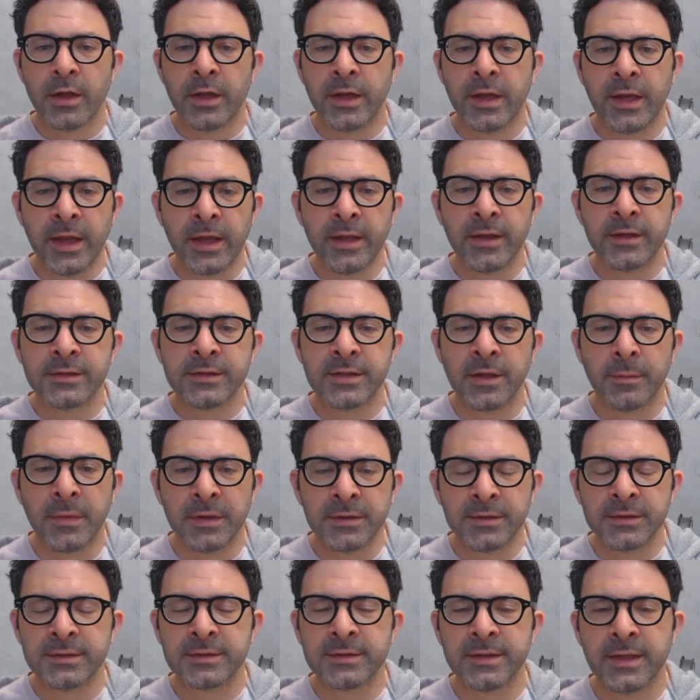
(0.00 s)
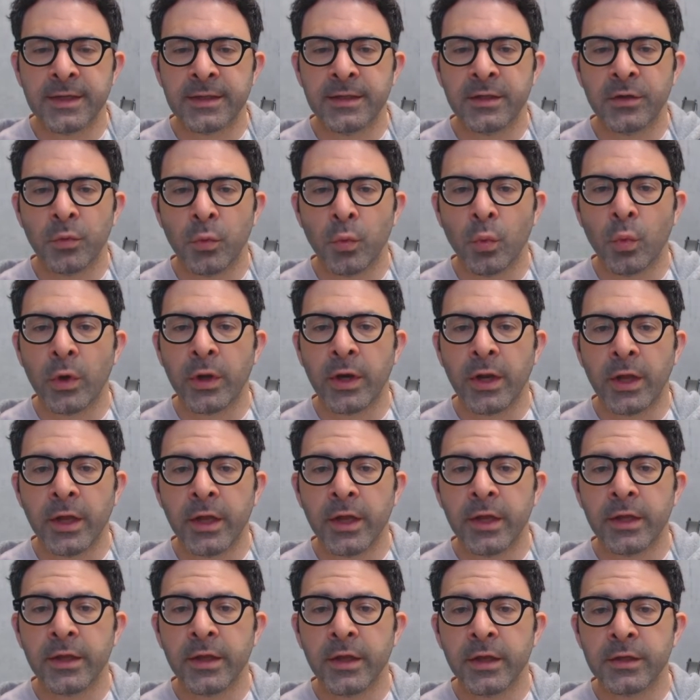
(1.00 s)
get some understanding what a
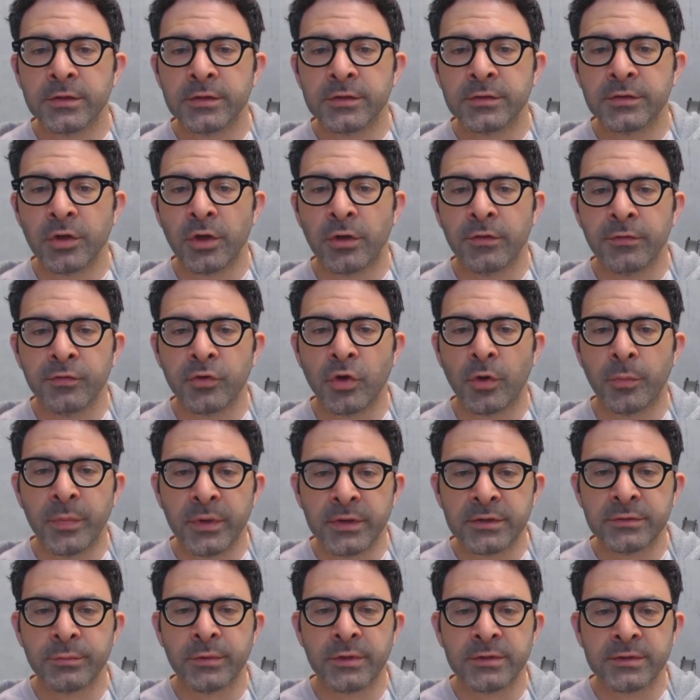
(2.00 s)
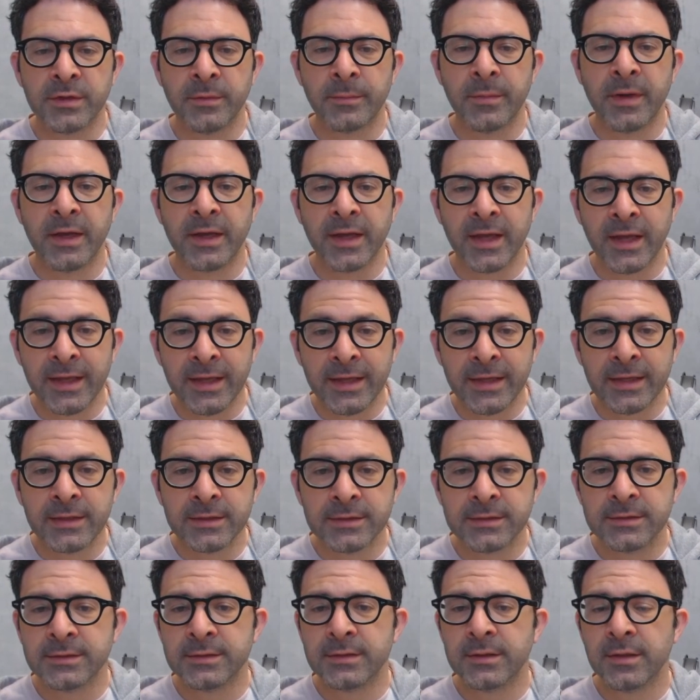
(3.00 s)
stovetop espresso maker
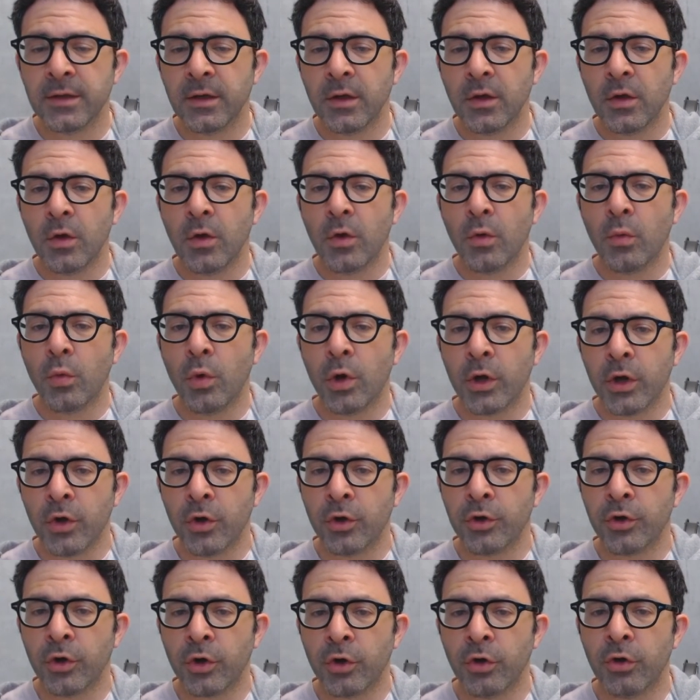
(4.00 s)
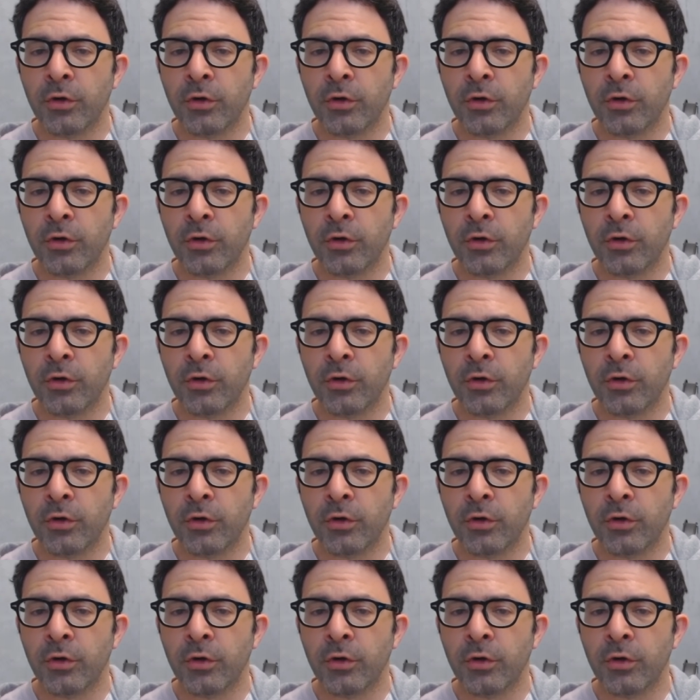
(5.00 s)
is, what kind of